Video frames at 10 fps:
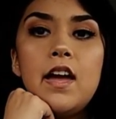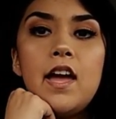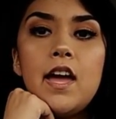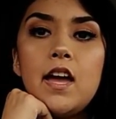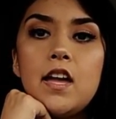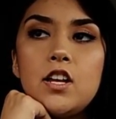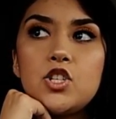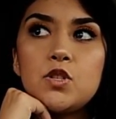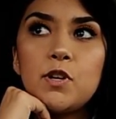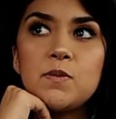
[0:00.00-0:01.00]
and
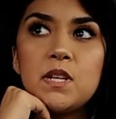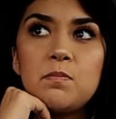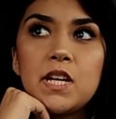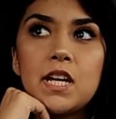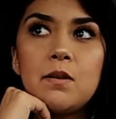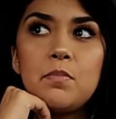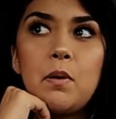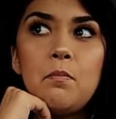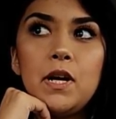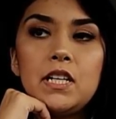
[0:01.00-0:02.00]
she wants me to pick up
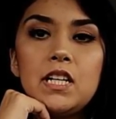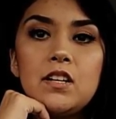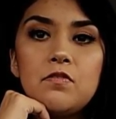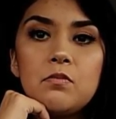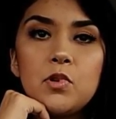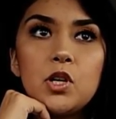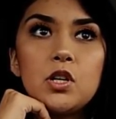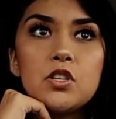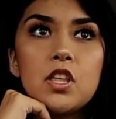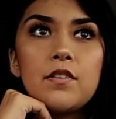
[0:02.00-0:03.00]
money from her
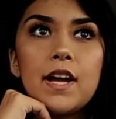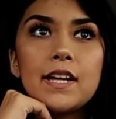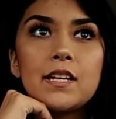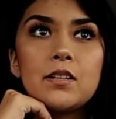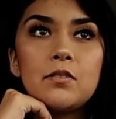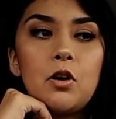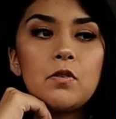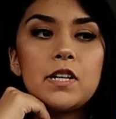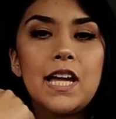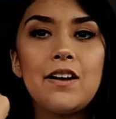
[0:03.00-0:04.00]
so that way I can
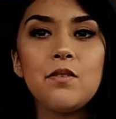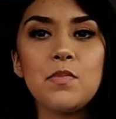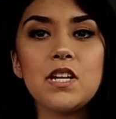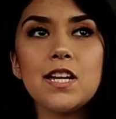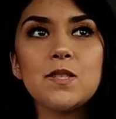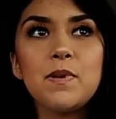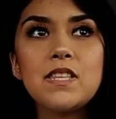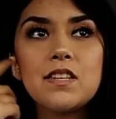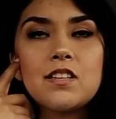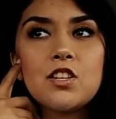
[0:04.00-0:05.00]
already have a Mia Ned's
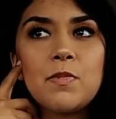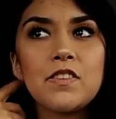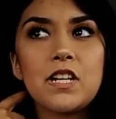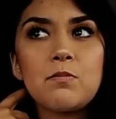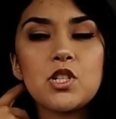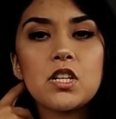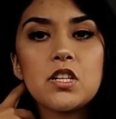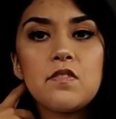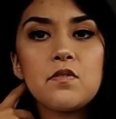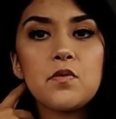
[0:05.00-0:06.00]
pizza. So by the time she gets
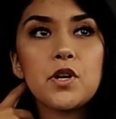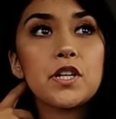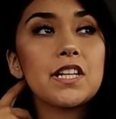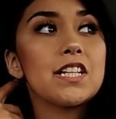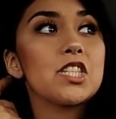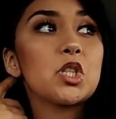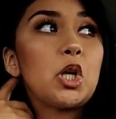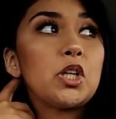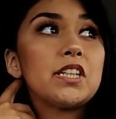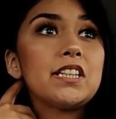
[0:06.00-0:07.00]
off of work, and it's
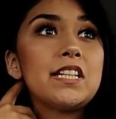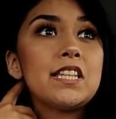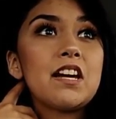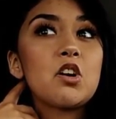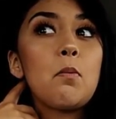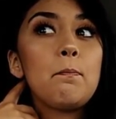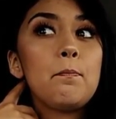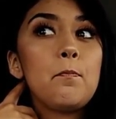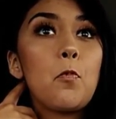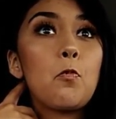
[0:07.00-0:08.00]
currently like
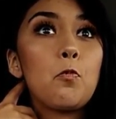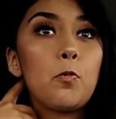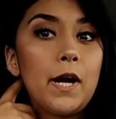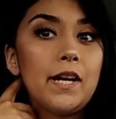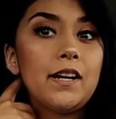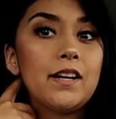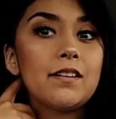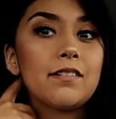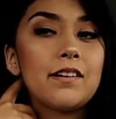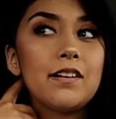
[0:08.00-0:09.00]
raining right